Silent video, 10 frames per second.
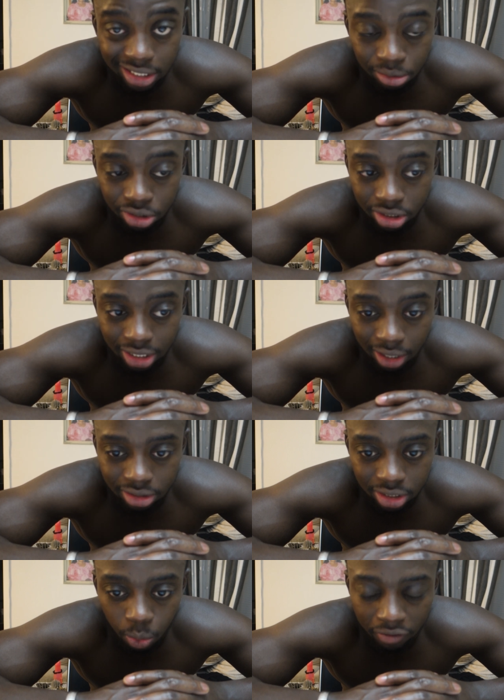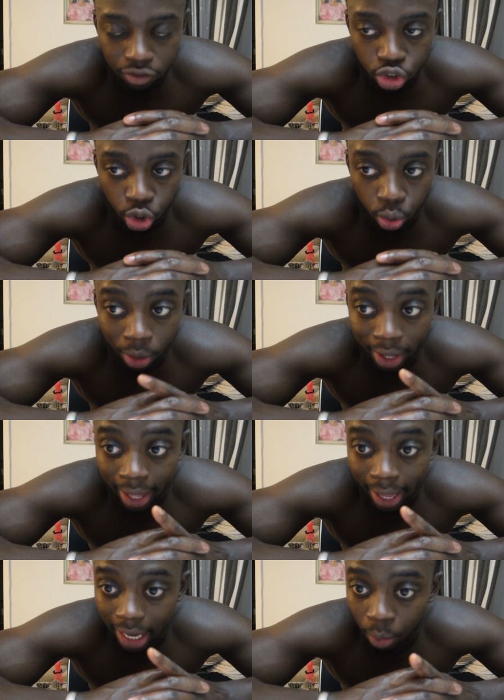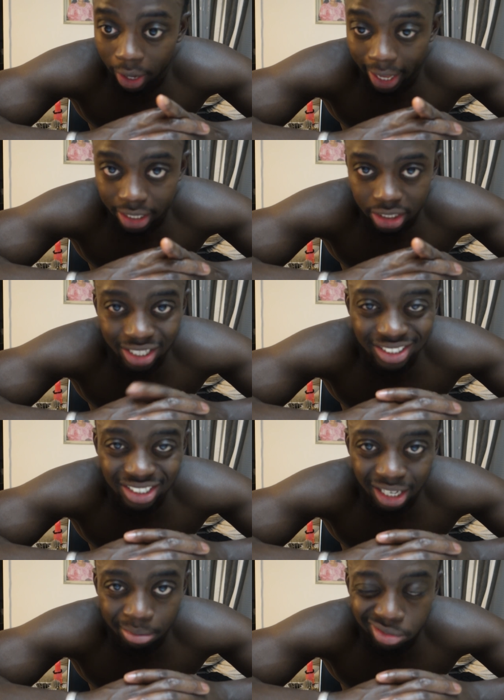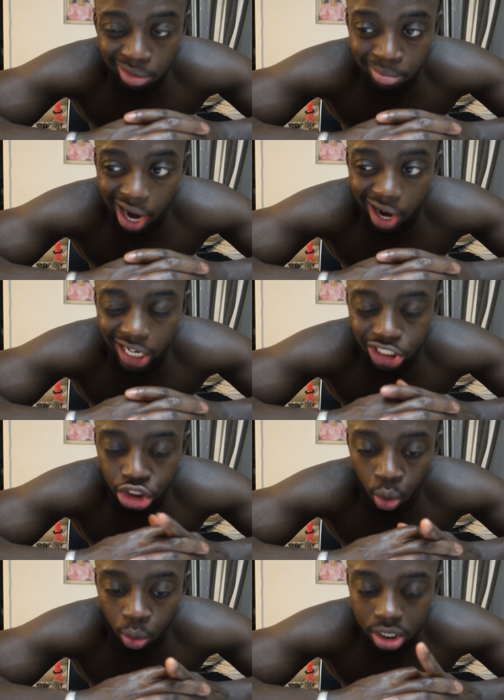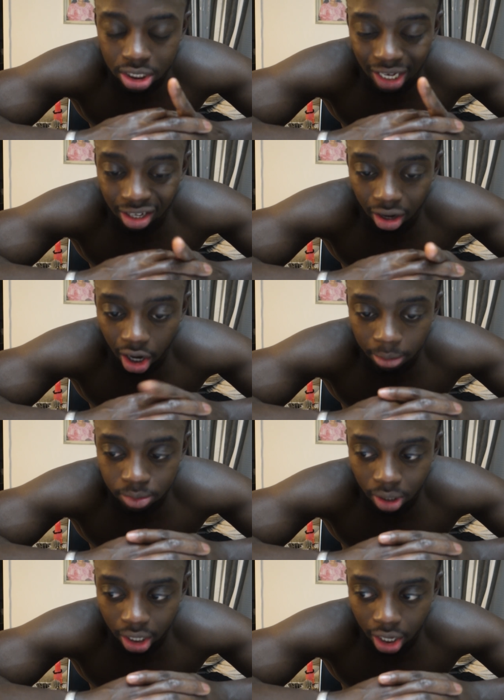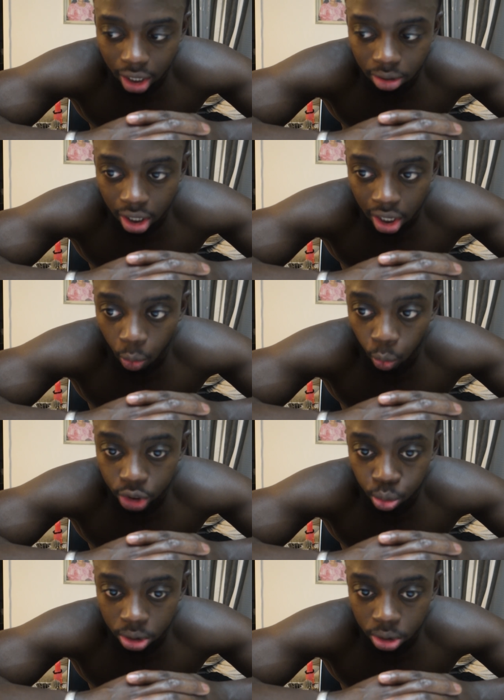I was just downstairs waiting for Zoe, and then we headed to the gym to bang out a shoulders and arms workout, which